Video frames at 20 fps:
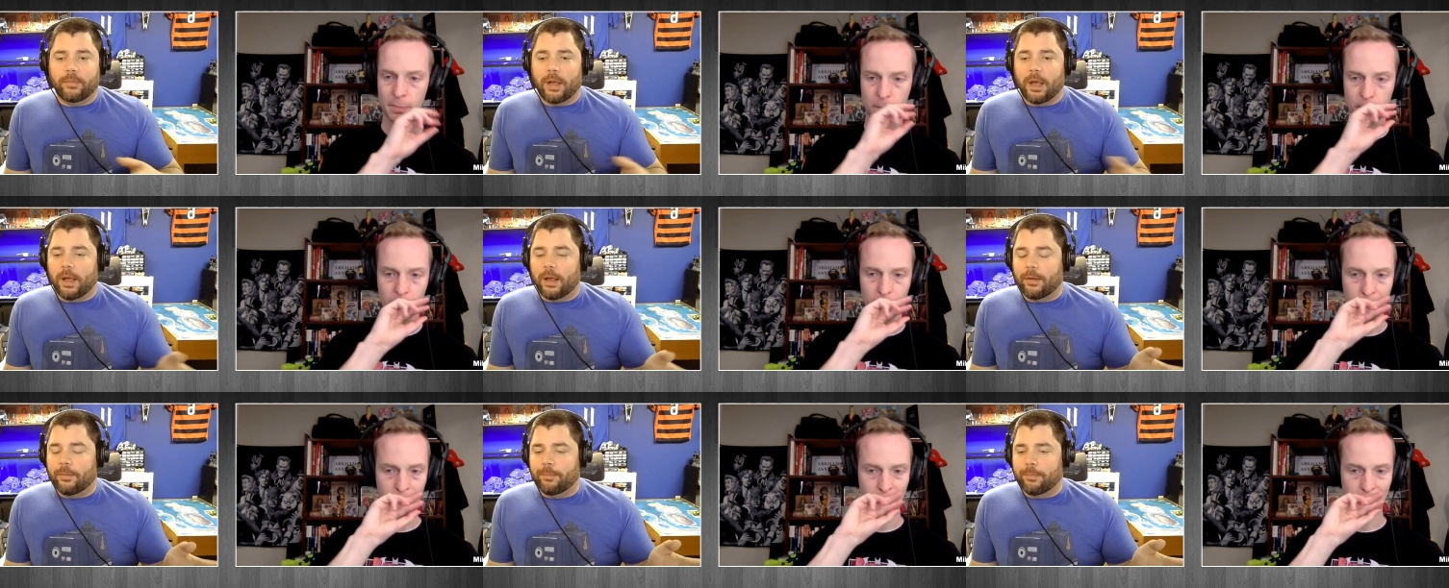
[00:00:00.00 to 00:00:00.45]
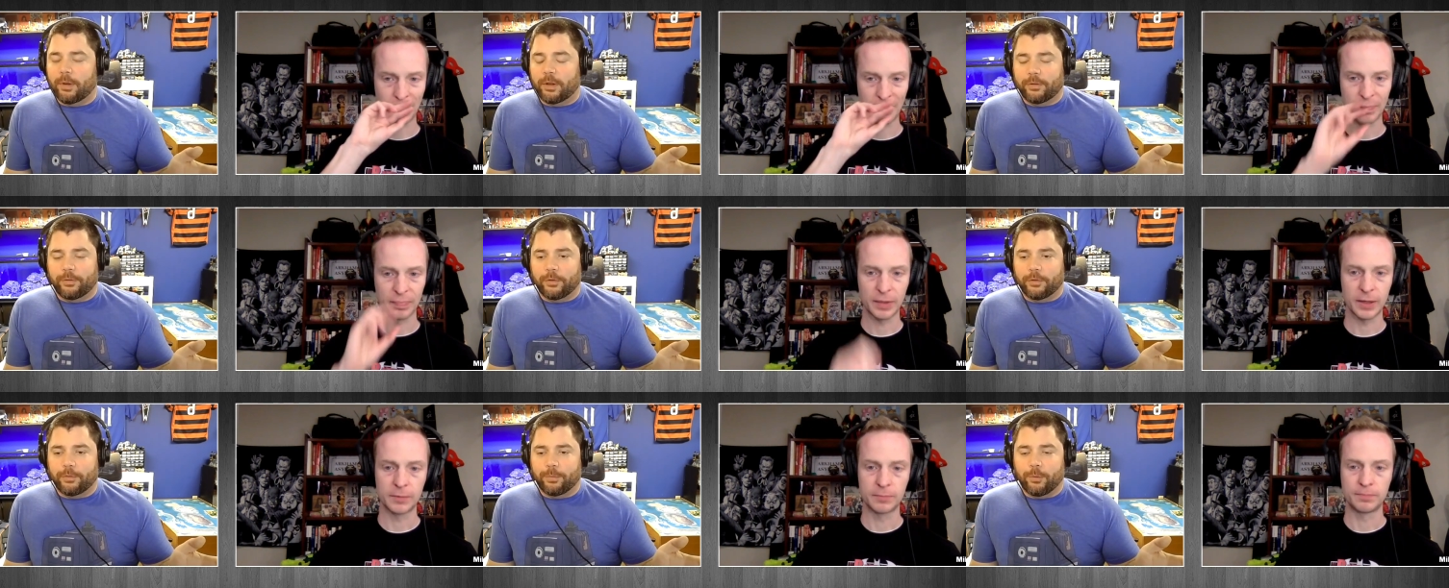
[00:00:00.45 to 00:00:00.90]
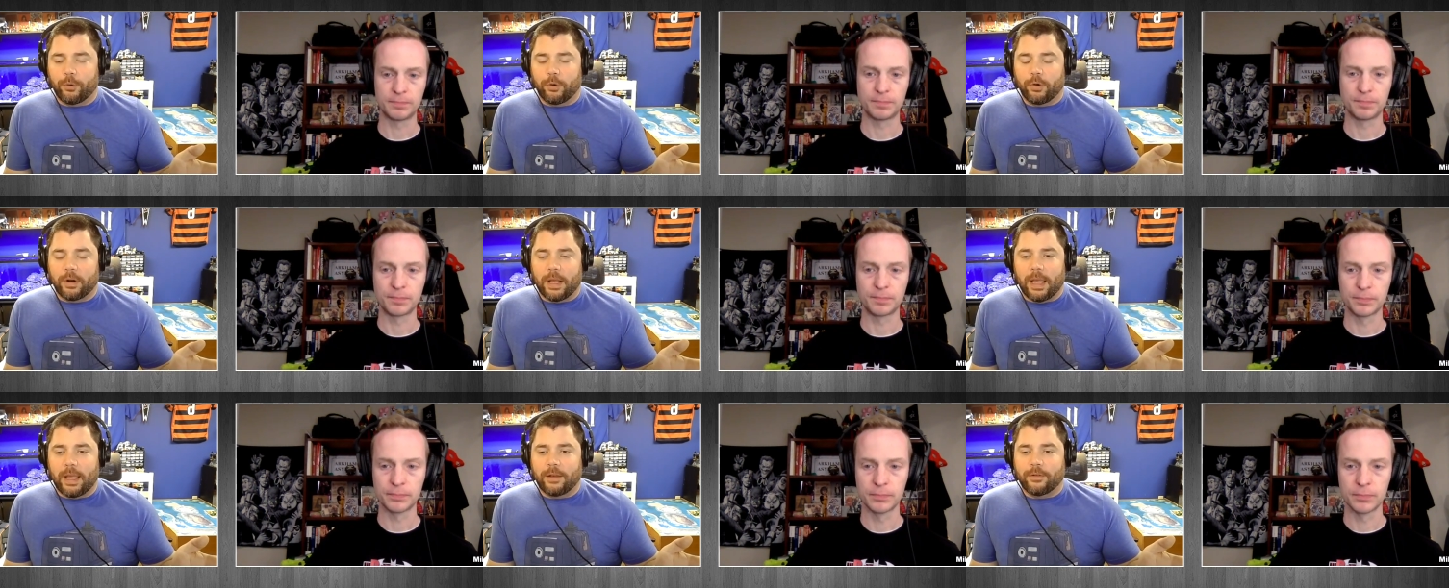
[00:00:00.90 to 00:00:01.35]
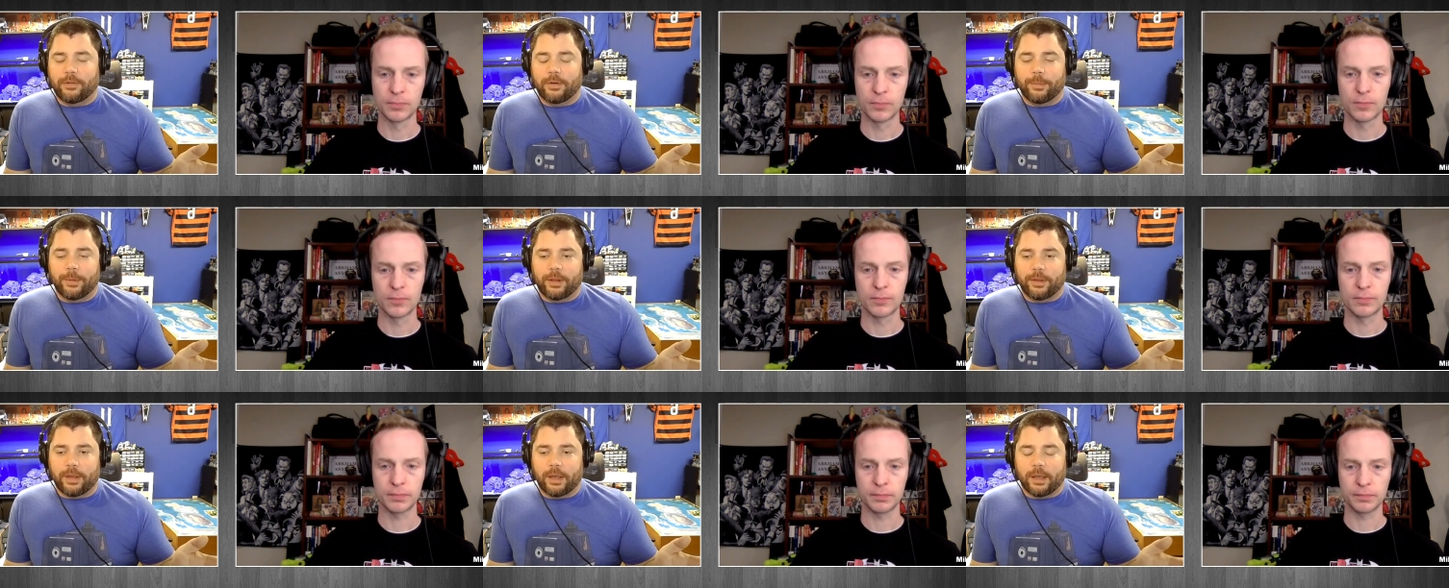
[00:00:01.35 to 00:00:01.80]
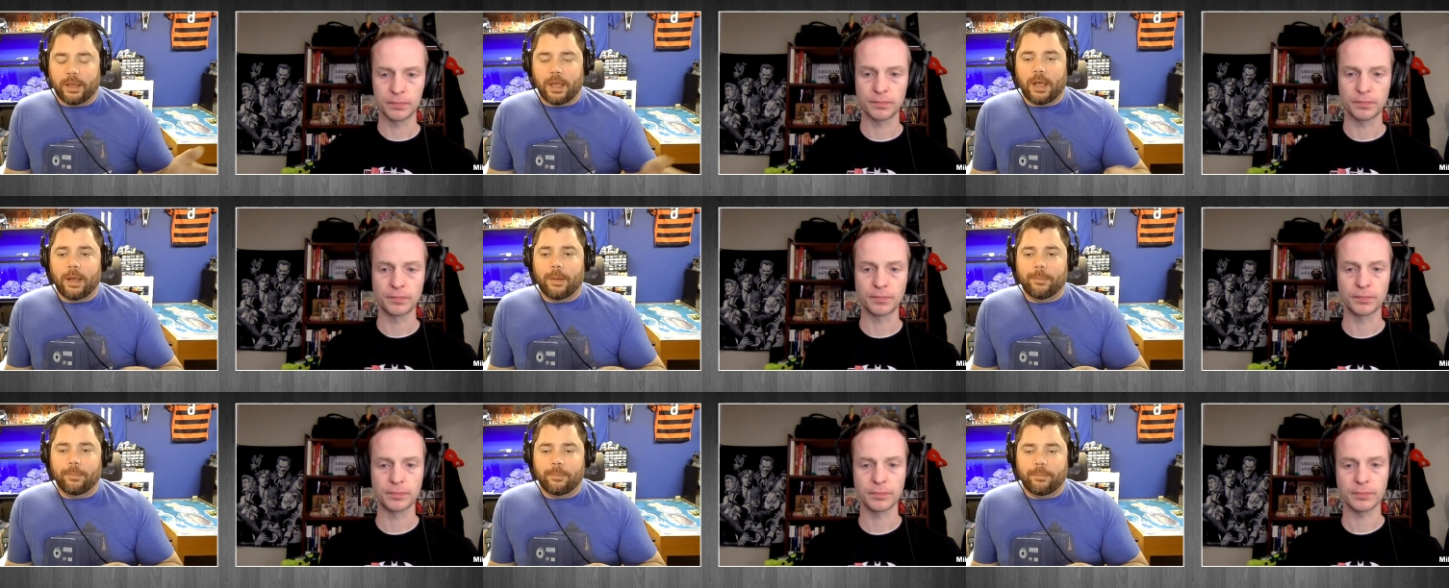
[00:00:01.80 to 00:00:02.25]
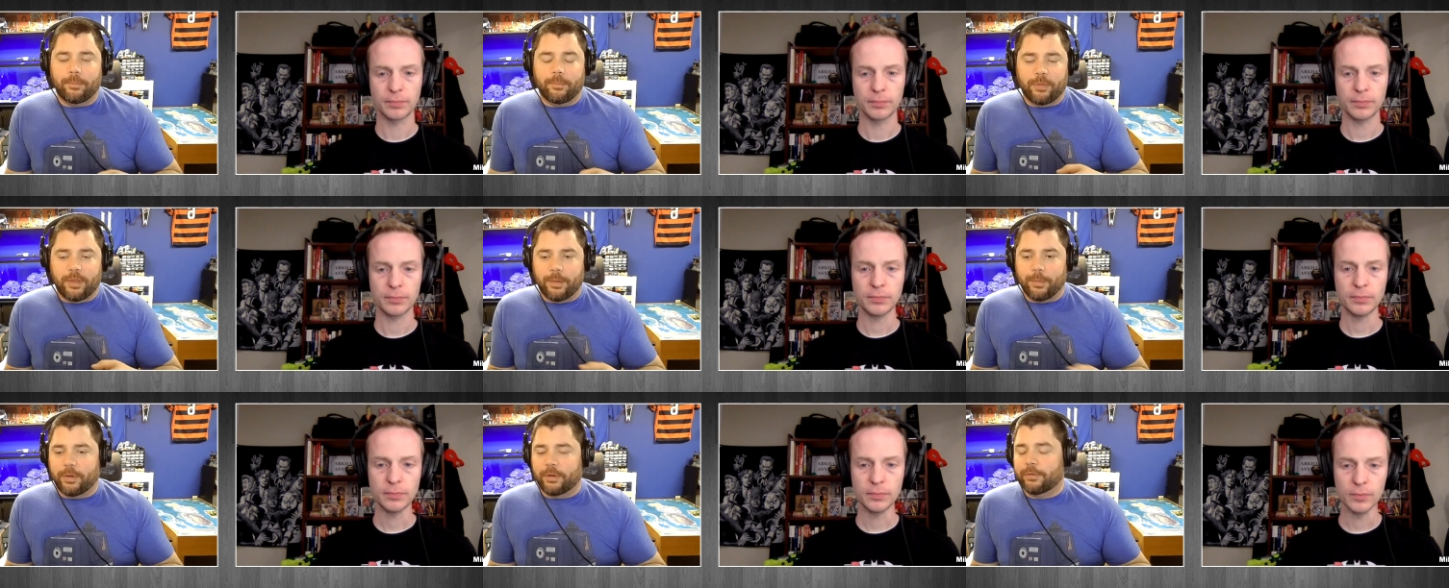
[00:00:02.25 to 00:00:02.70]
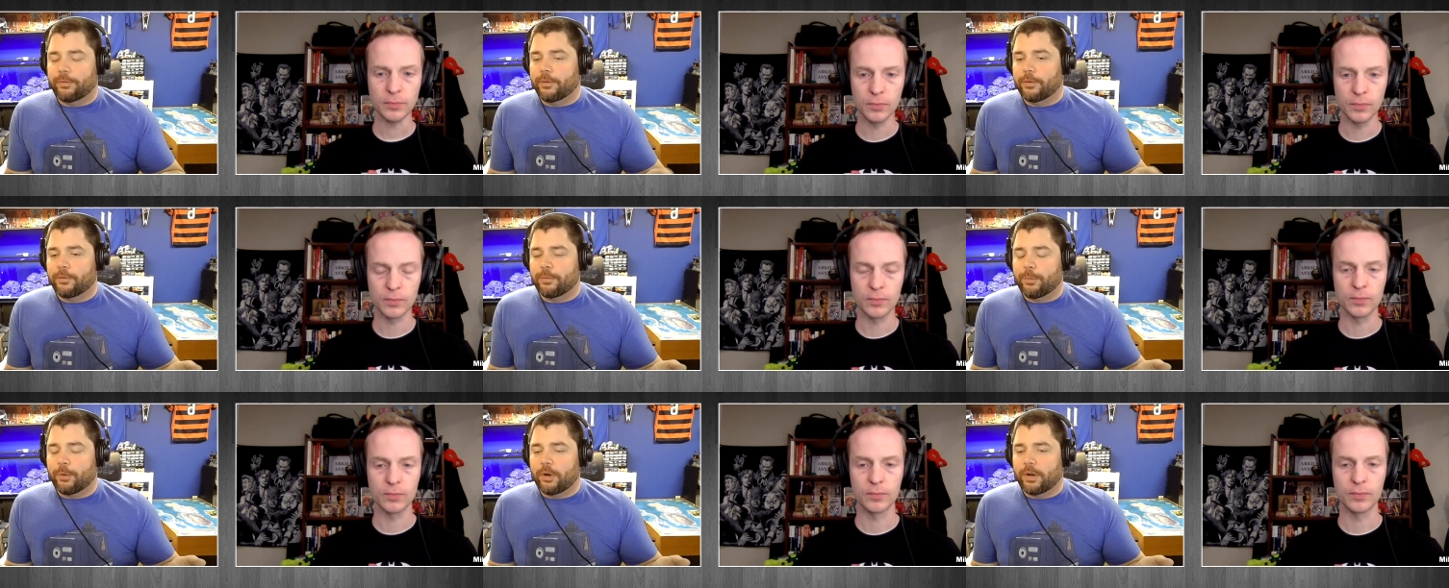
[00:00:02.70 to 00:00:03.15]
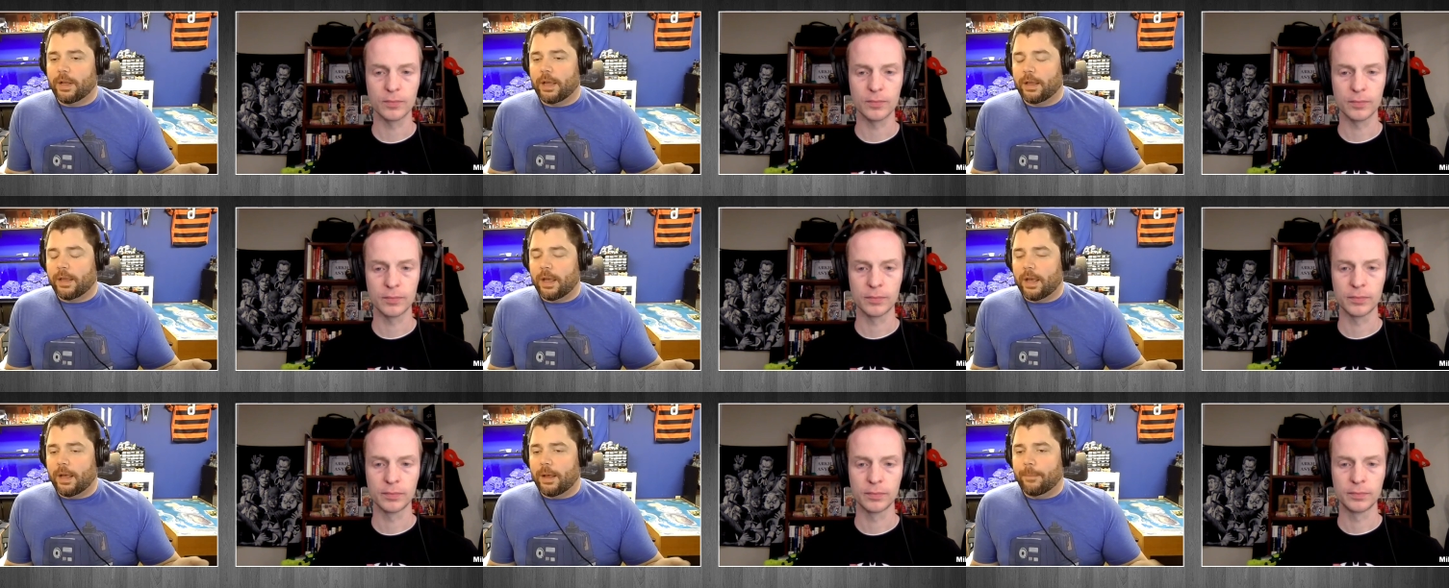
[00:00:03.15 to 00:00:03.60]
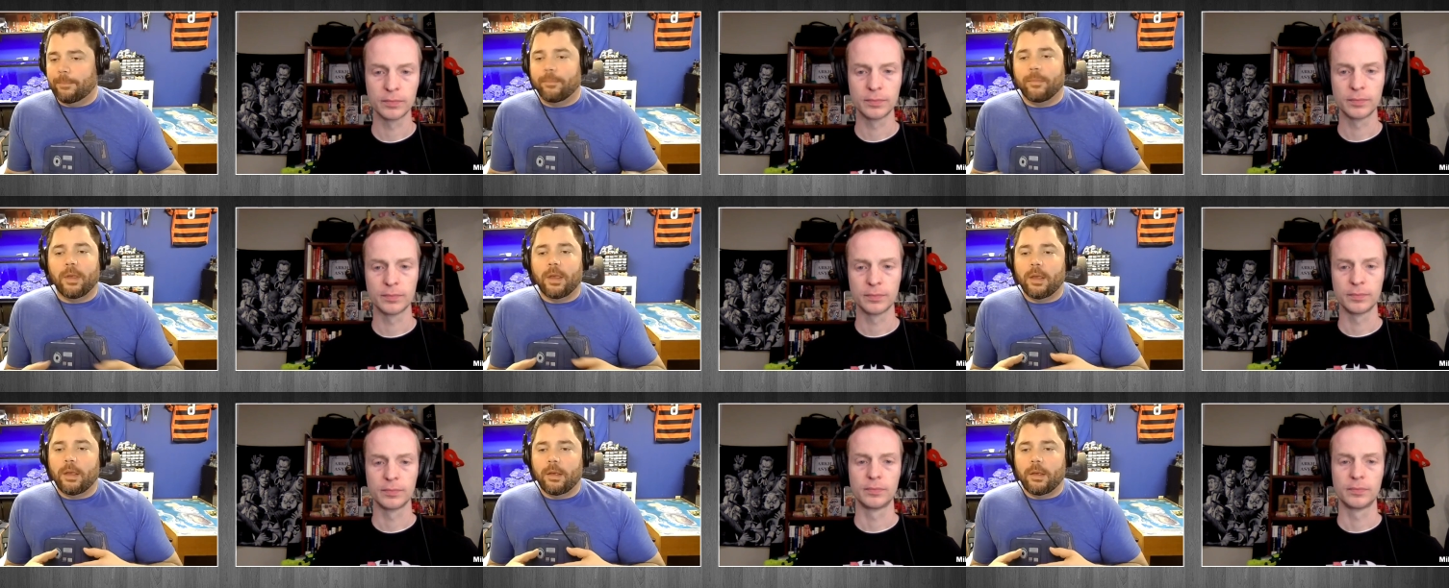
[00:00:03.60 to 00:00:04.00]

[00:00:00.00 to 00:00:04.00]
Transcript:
Speaker 1: Uh, multiverse support at gmail.com, support.com,